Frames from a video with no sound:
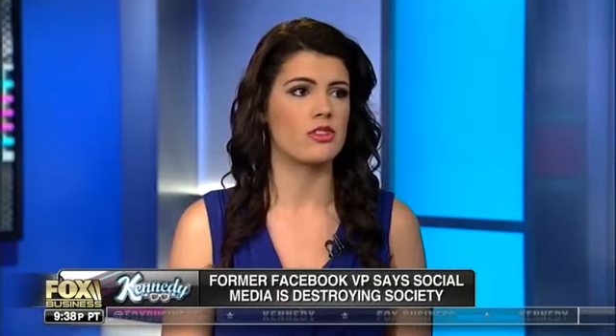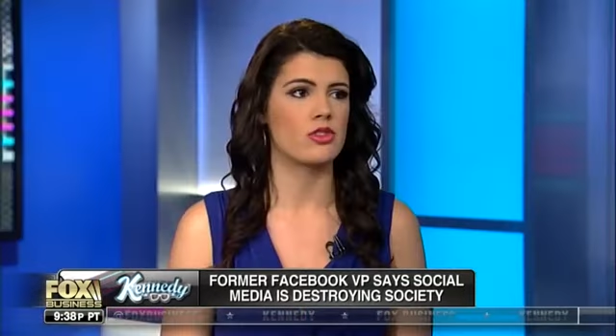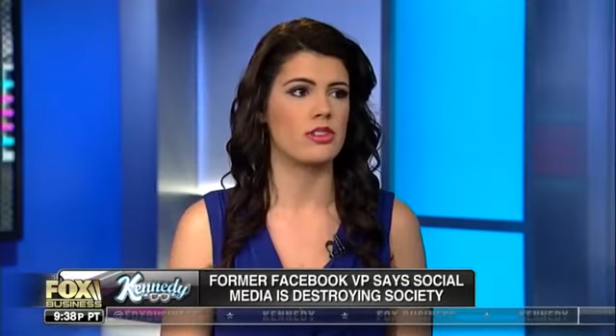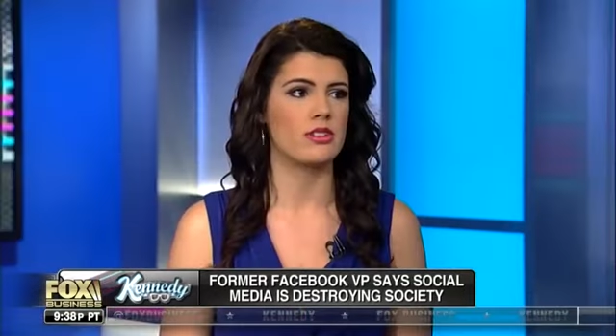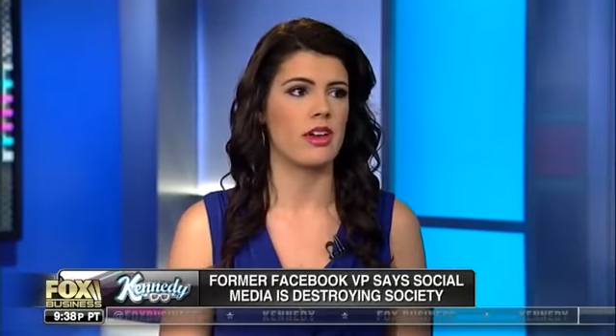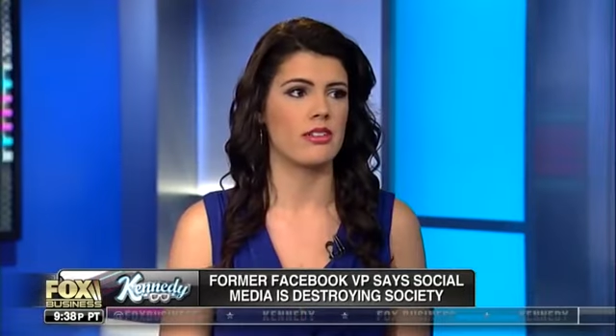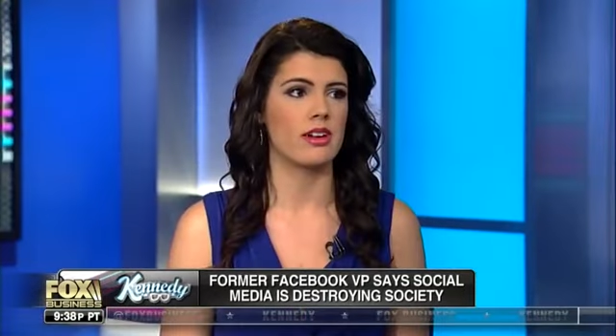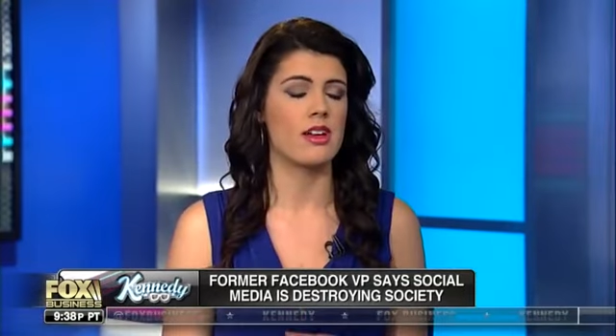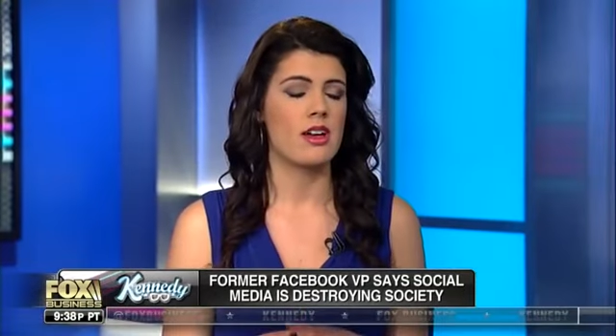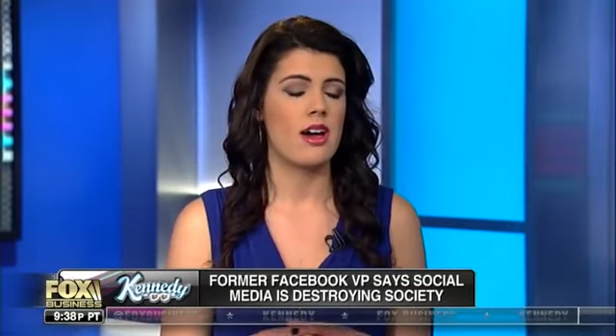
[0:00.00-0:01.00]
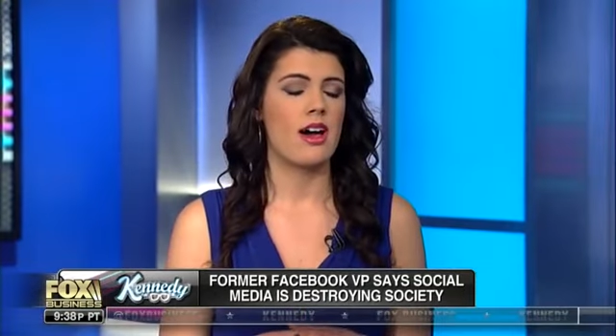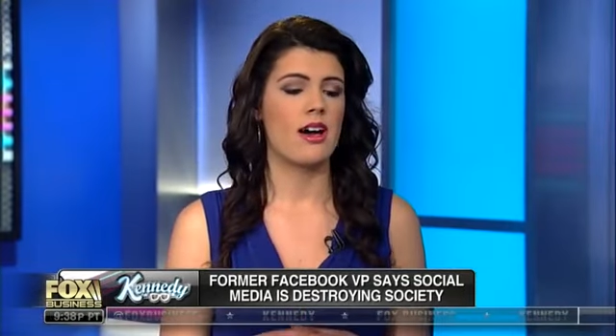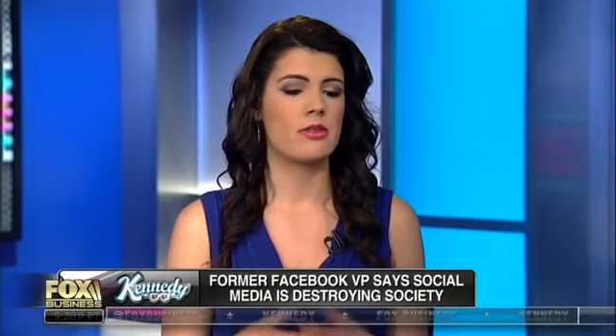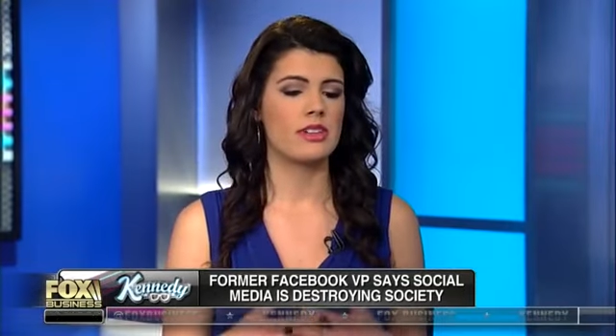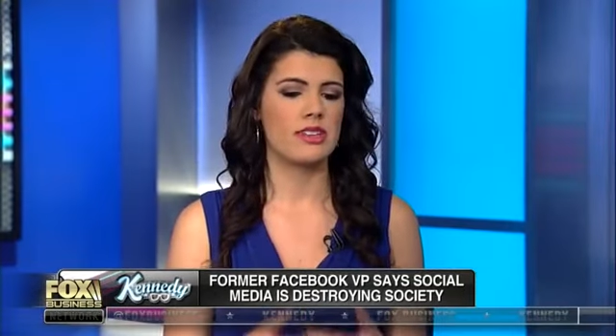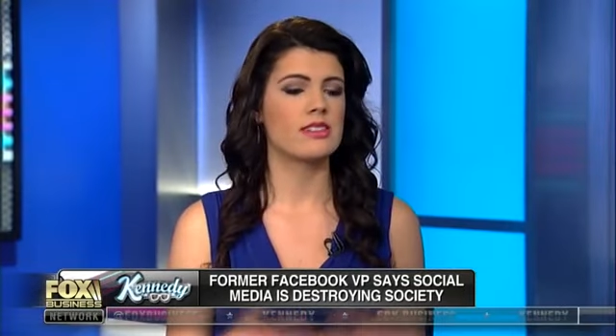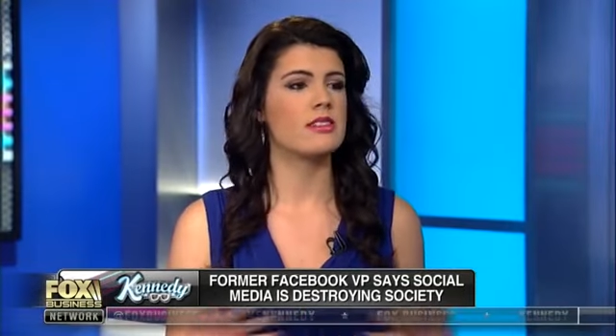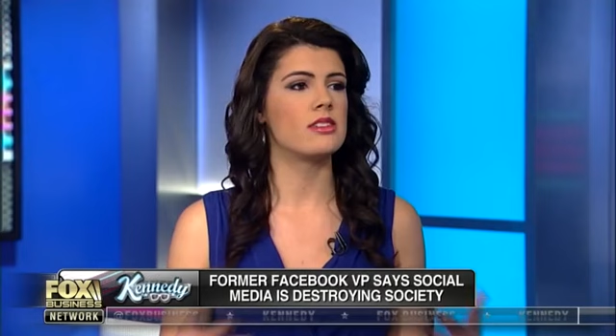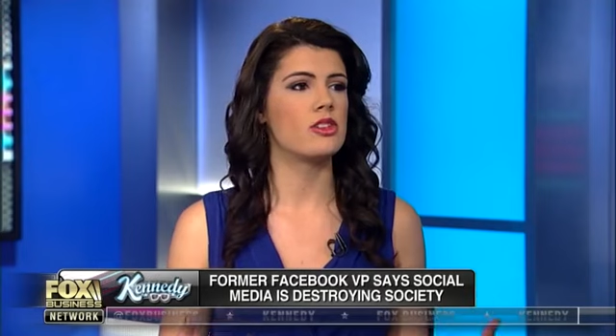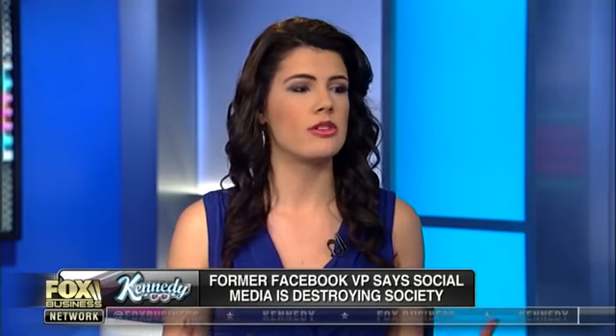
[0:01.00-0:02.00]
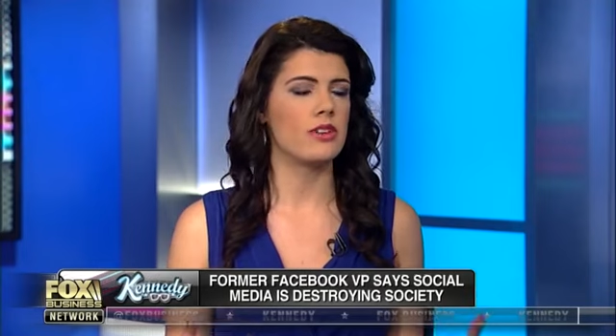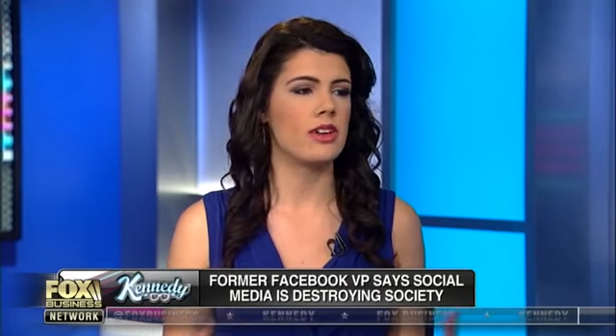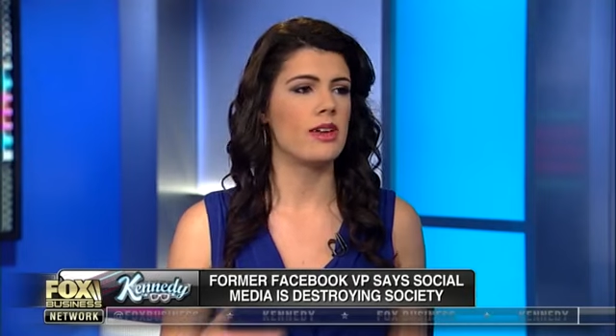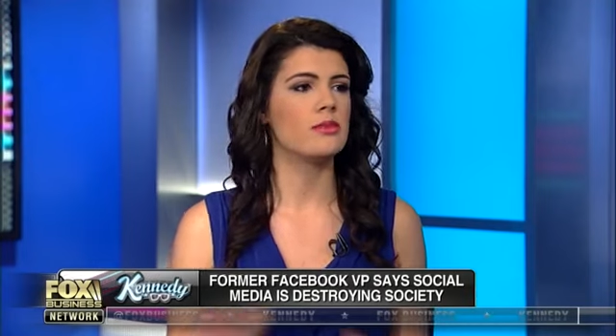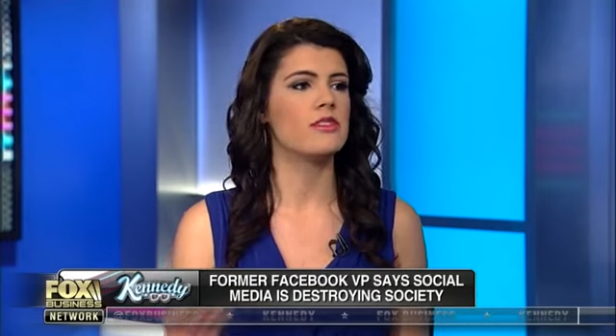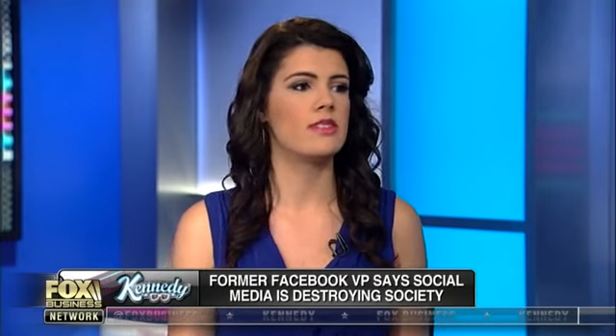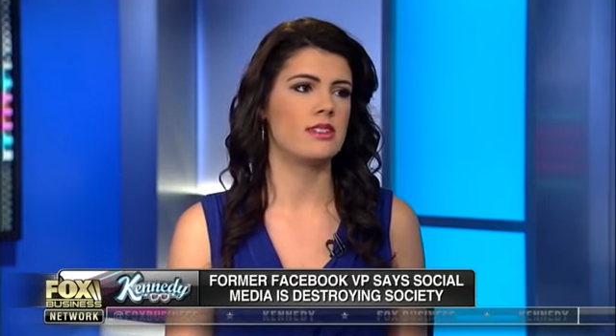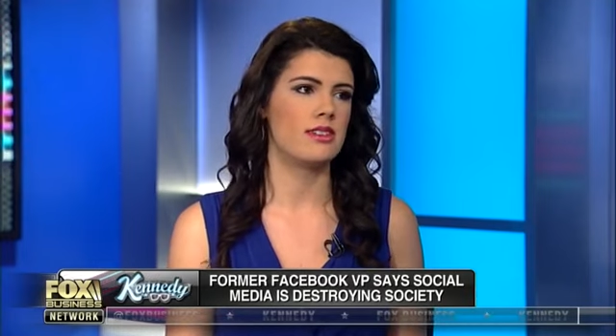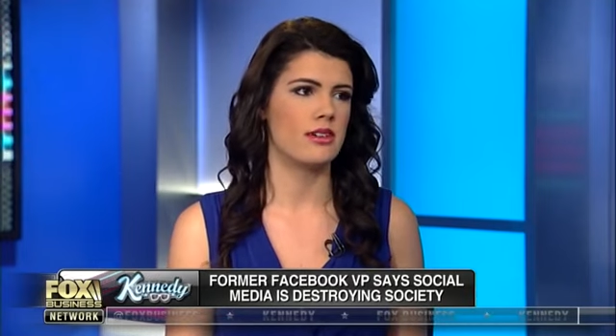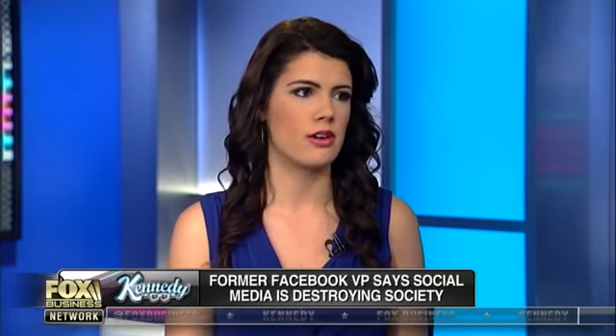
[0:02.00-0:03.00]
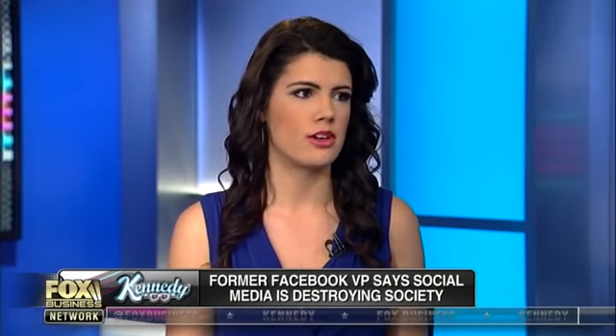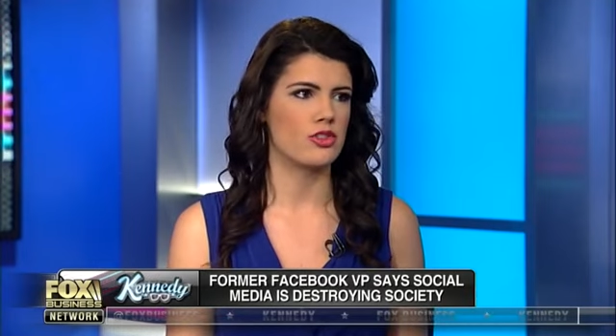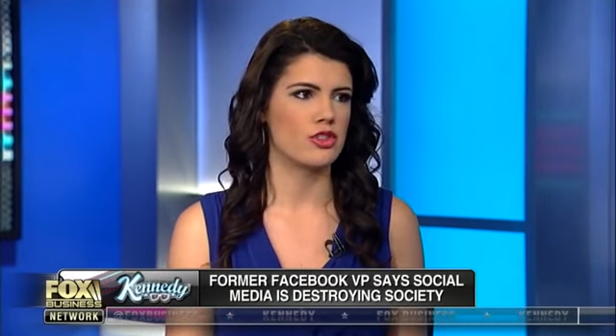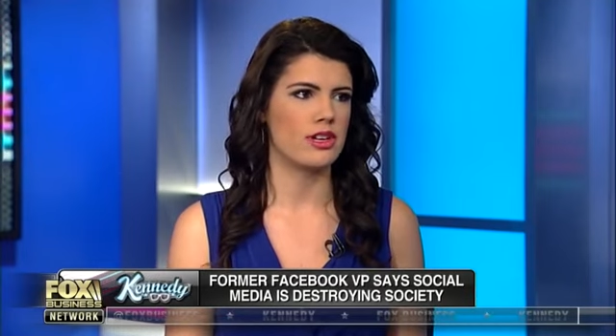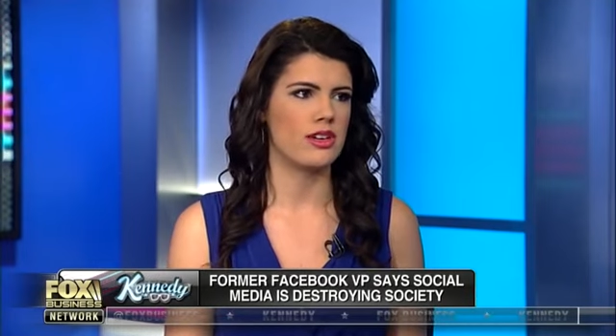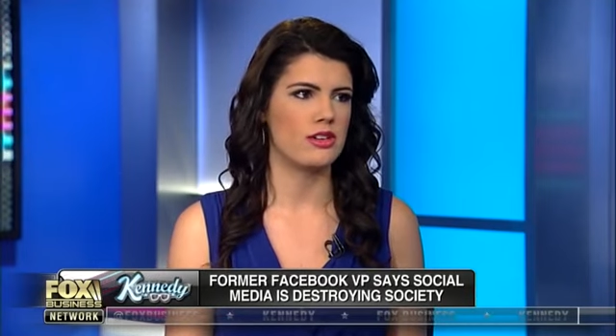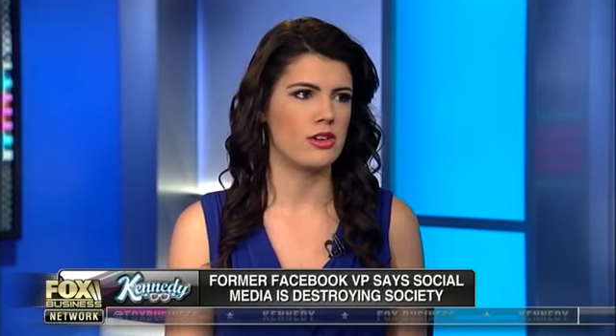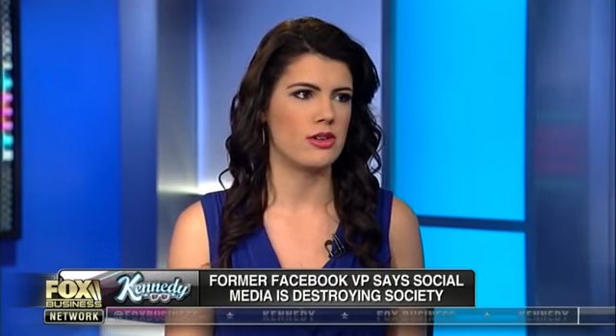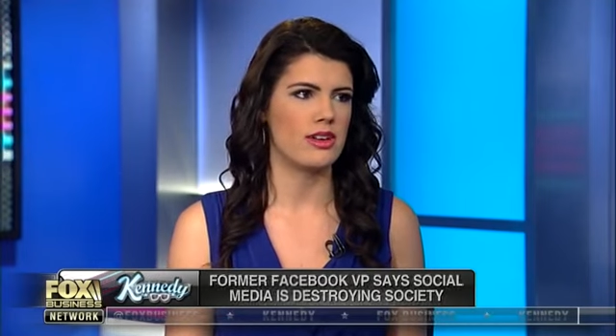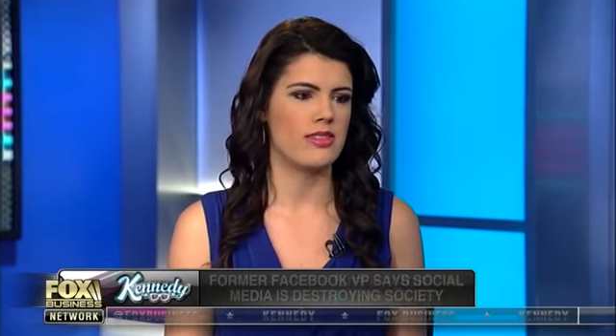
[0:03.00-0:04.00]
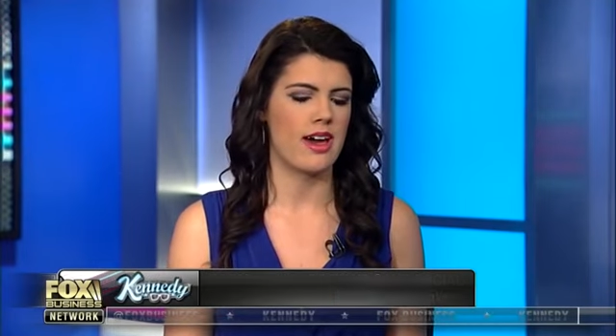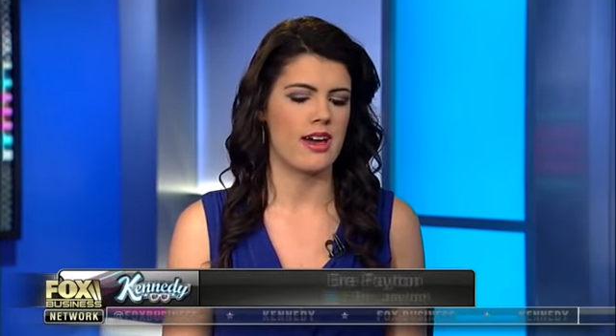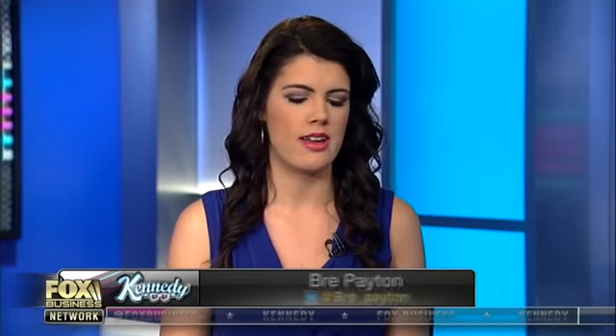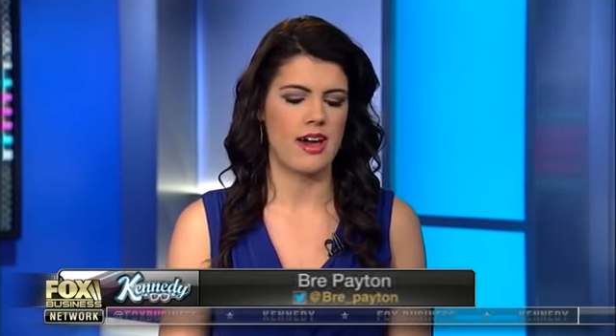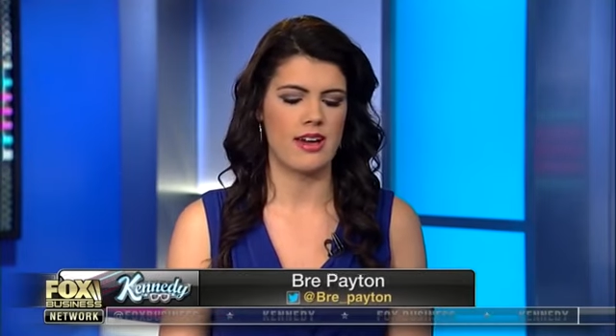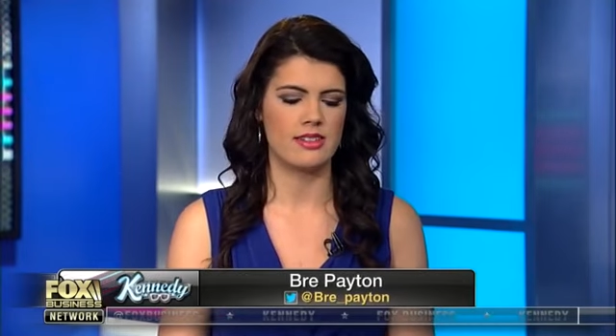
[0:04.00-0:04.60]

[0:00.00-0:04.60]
country together. Uh, when Alexis de Tocqueville came to visit our country, he noted that uh,